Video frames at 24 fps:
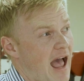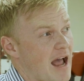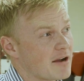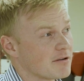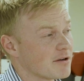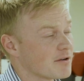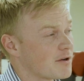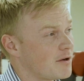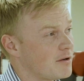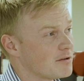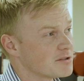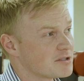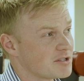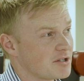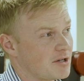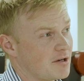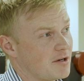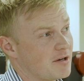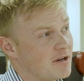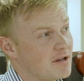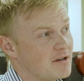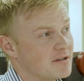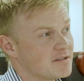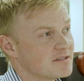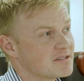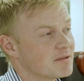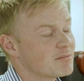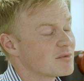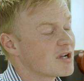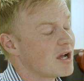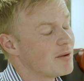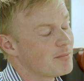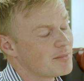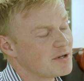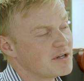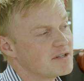agriculture, and some
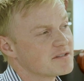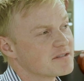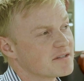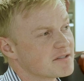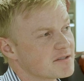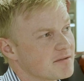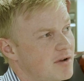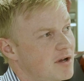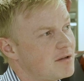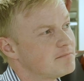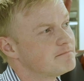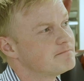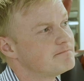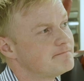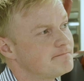companies as well.